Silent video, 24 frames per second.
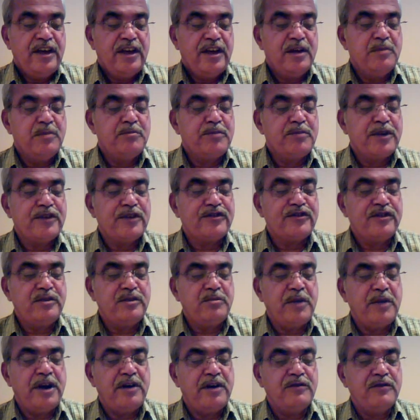
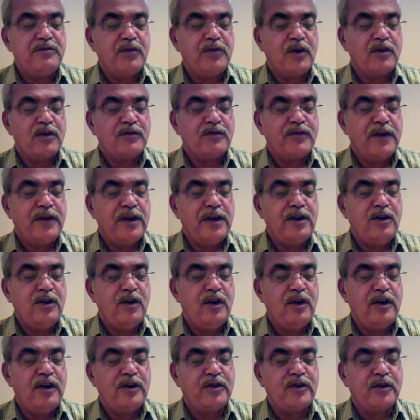imprisonment for
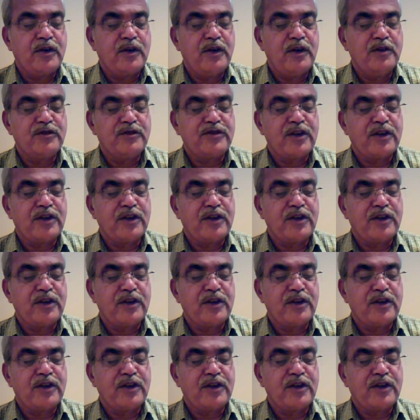failure to give